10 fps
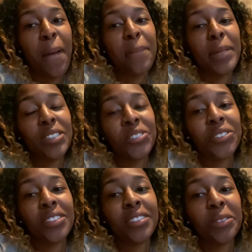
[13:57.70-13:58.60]
Be
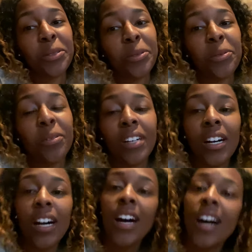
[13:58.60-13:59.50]
sure to
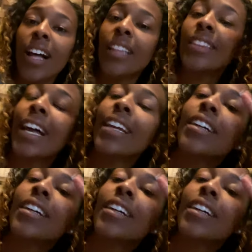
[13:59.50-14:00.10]
like,